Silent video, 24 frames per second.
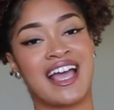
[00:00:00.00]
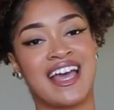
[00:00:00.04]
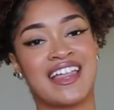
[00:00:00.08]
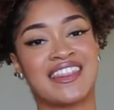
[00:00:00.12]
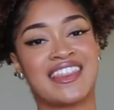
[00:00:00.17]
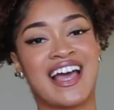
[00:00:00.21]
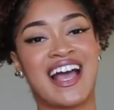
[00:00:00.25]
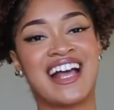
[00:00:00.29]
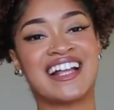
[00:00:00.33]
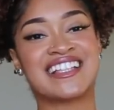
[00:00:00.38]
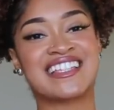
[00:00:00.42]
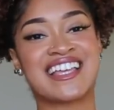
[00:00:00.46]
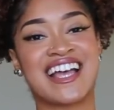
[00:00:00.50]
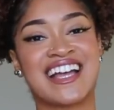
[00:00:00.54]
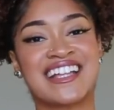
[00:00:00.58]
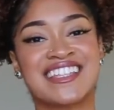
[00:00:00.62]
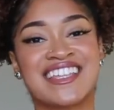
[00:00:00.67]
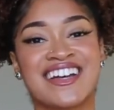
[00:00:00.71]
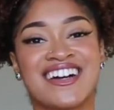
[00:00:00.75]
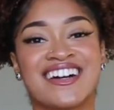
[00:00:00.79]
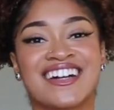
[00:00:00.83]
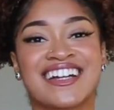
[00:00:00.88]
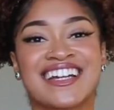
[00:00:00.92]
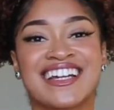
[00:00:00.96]
and that TED
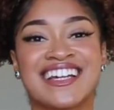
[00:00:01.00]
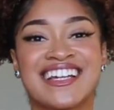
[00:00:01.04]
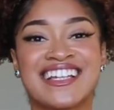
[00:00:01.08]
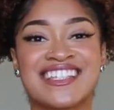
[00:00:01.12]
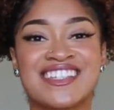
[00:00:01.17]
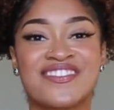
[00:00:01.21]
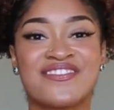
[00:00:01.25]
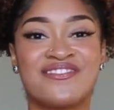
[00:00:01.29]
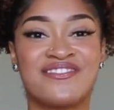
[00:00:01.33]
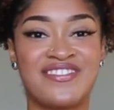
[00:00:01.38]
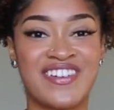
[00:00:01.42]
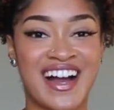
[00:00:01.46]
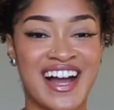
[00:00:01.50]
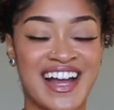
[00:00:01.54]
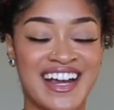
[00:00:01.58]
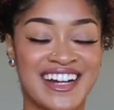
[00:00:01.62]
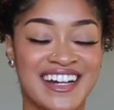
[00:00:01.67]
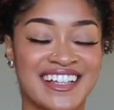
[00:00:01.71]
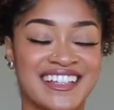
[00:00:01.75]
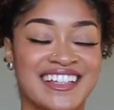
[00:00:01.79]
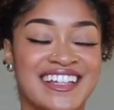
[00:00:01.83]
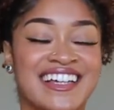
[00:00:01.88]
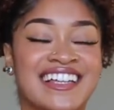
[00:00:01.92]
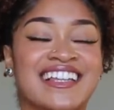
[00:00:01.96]
Talk is
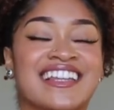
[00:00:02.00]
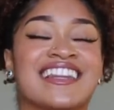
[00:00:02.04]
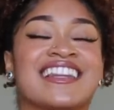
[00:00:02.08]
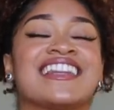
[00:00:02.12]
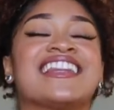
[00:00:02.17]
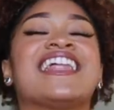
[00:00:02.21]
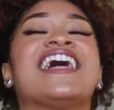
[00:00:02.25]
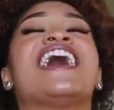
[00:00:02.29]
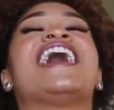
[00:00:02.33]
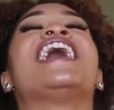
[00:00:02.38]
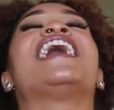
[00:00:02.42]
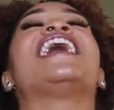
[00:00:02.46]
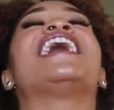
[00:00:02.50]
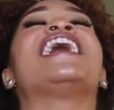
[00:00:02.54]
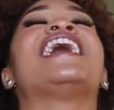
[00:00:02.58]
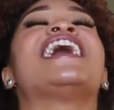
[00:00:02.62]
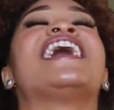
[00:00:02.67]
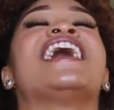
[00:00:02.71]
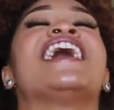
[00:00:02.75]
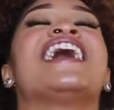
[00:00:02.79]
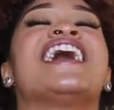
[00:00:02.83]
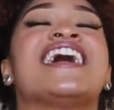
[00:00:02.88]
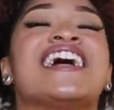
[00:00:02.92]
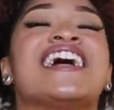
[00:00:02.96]
finally live!